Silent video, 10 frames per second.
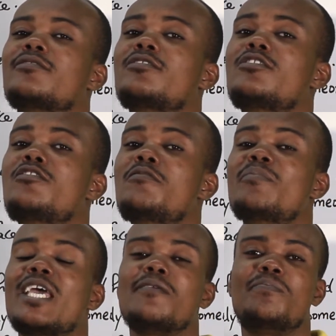You
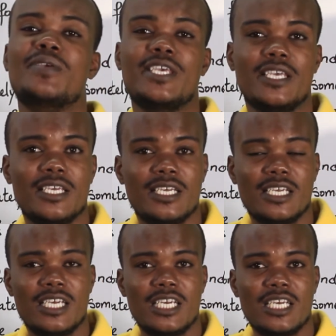make P.
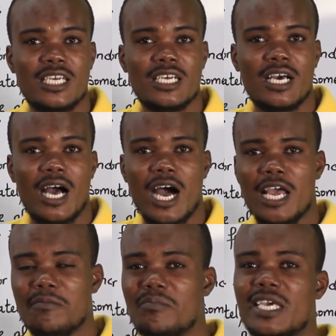
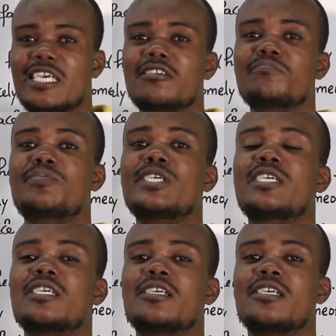I'm making
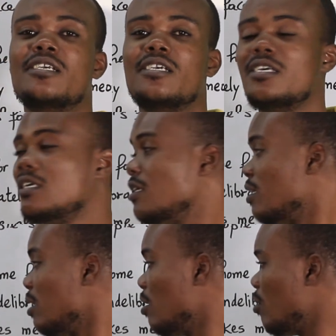P.
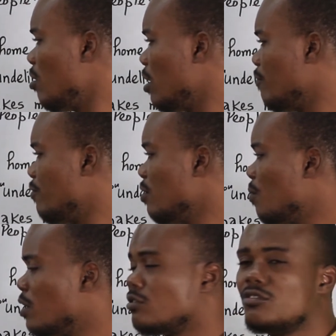If you don't
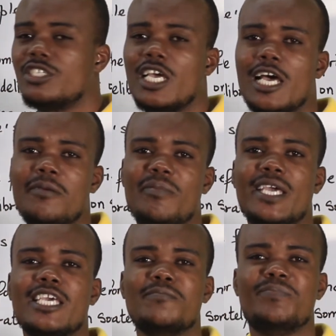want to say I'm
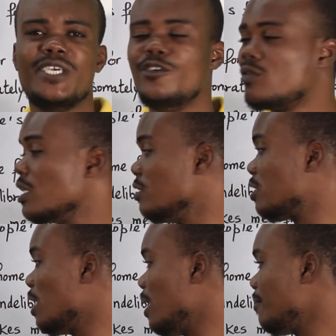making P, you can
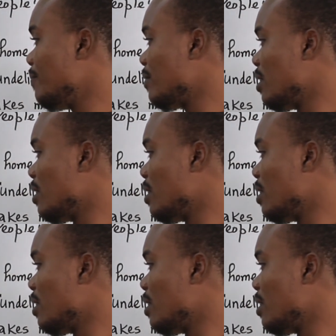say